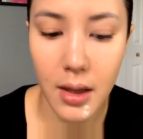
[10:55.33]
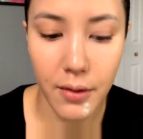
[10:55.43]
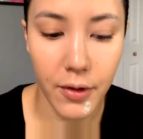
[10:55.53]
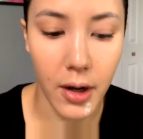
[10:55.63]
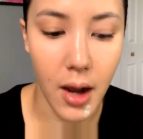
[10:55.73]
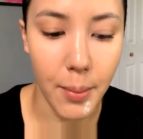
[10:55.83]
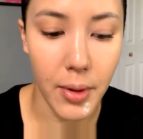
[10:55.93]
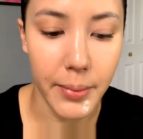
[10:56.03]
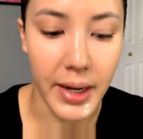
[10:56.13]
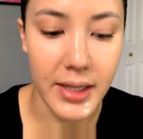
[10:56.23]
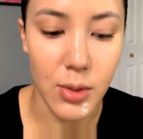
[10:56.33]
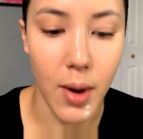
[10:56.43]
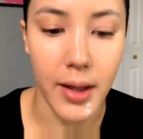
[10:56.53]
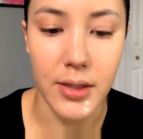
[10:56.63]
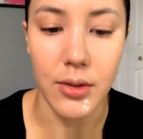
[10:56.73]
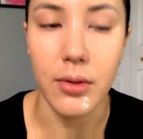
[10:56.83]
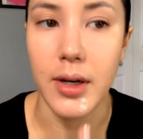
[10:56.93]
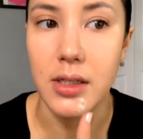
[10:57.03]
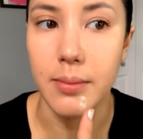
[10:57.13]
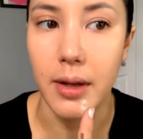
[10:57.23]
for a couple minutes while I do the
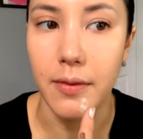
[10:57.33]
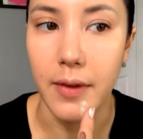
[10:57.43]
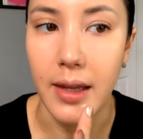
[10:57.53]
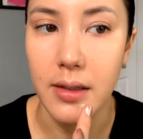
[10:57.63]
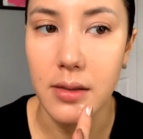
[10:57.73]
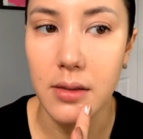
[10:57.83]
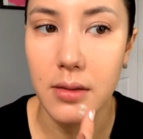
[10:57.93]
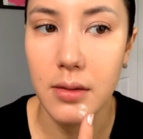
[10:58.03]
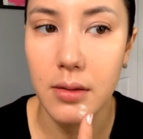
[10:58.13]
rest of my face.